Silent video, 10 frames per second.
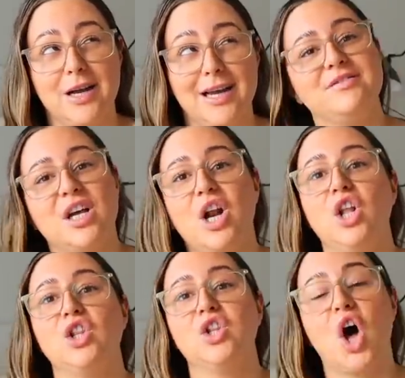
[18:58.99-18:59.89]
Okay, I've done
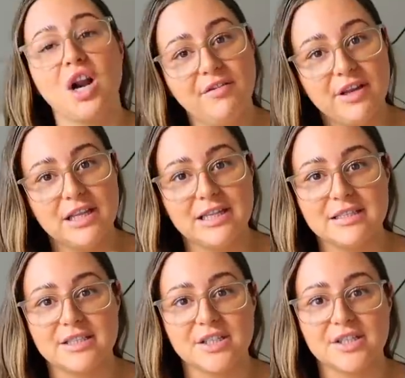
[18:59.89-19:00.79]
a lot of healing
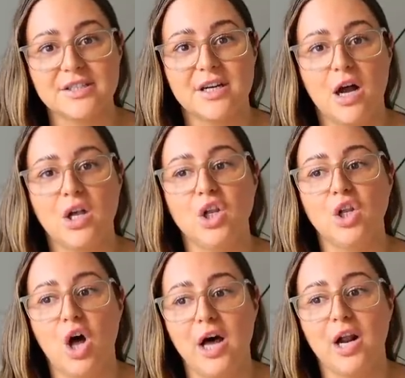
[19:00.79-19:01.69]
this year. A
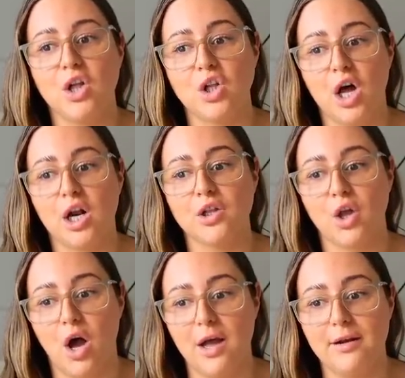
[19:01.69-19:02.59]
lot, a lot, a
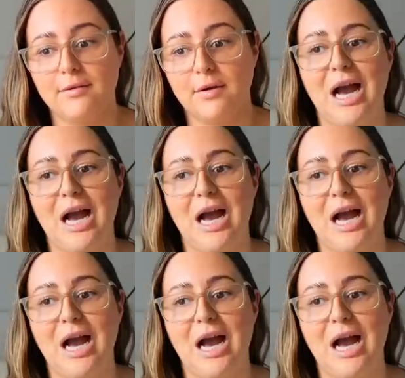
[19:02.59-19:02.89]
lot.